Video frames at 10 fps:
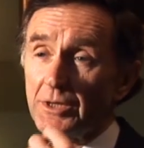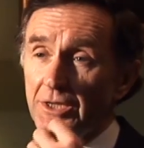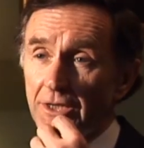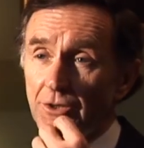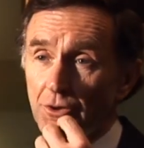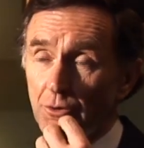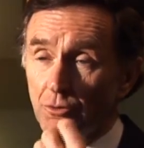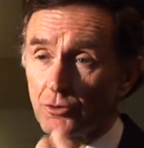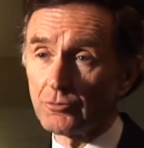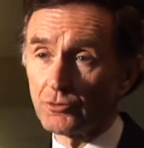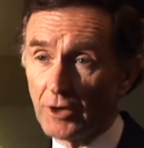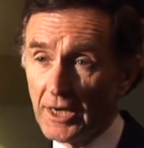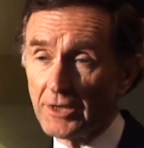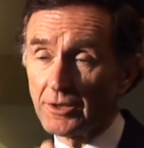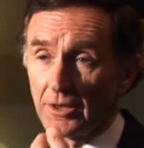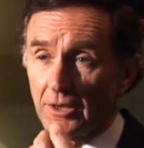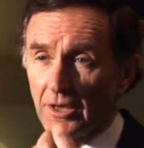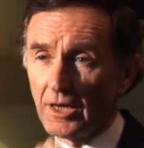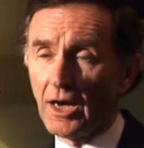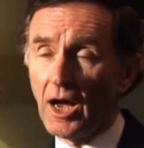We need to trade
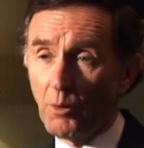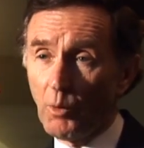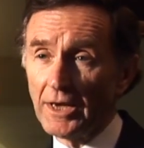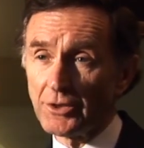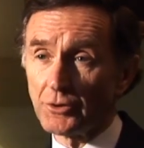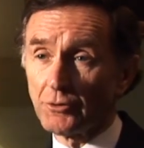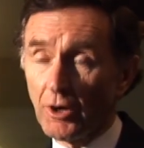our way to